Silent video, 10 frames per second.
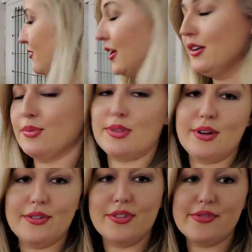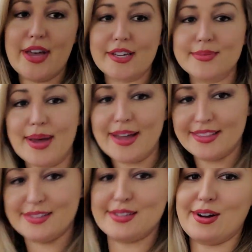flooded with all of the facts
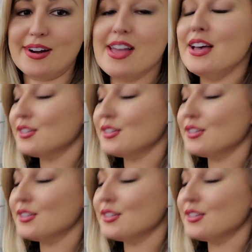behind this car.